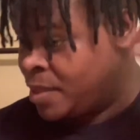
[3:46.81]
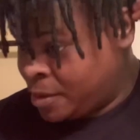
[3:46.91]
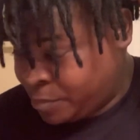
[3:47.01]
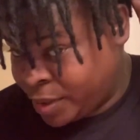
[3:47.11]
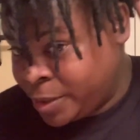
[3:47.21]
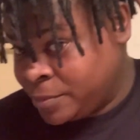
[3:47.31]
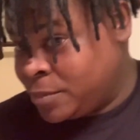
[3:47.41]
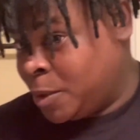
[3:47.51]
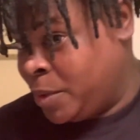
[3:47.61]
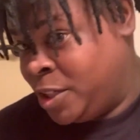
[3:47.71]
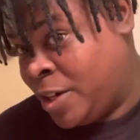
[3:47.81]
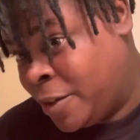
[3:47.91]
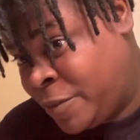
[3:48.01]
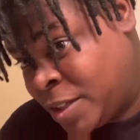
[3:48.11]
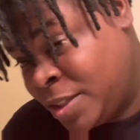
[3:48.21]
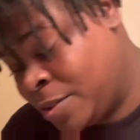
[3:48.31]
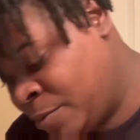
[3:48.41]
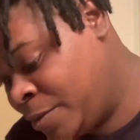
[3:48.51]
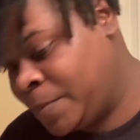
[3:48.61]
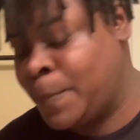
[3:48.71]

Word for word: But I'm gonna try to fix this one.